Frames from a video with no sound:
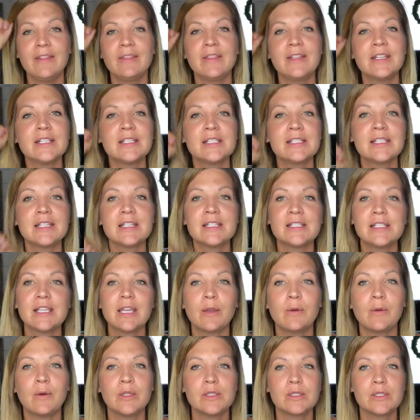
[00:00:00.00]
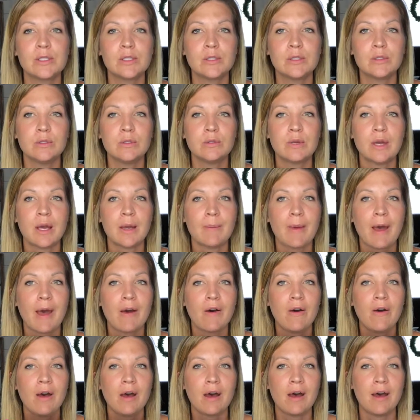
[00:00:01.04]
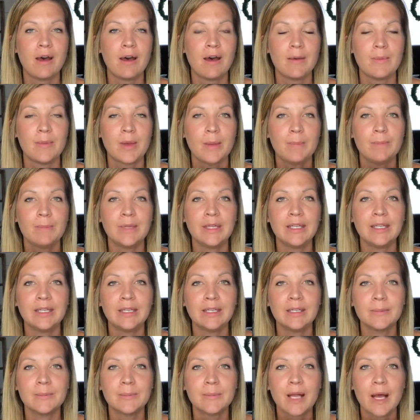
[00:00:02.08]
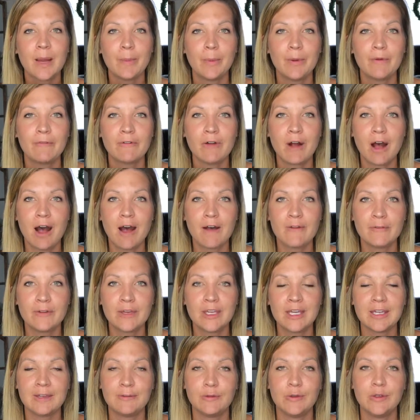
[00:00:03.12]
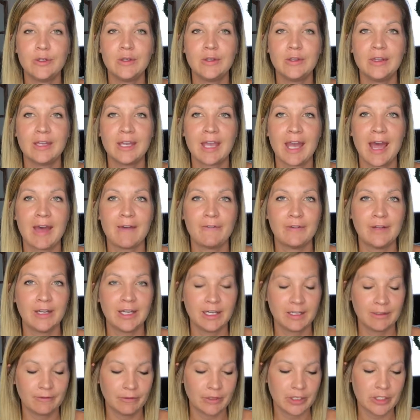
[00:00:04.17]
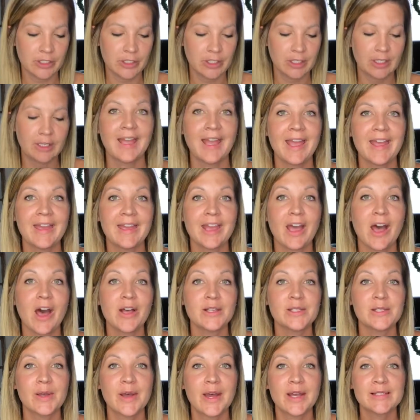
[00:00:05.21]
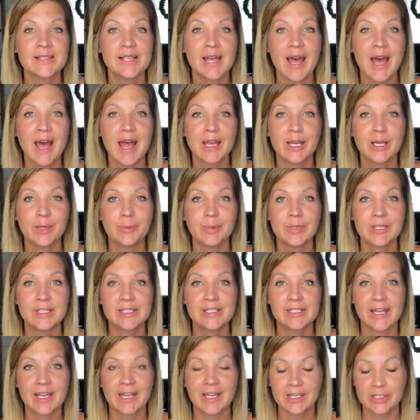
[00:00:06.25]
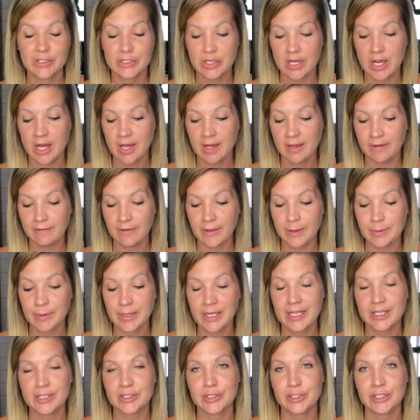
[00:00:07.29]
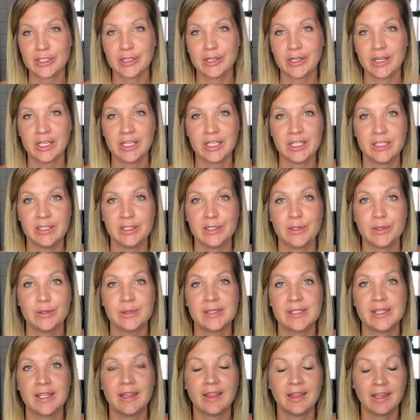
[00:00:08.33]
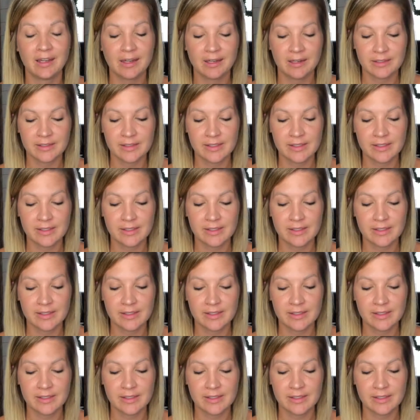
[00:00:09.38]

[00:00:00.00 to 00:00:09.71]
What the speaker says: This is equal to about a medium cup of coffee if you do the caffeinated version, and it also has a higher percentage of the BHT or ketones in there.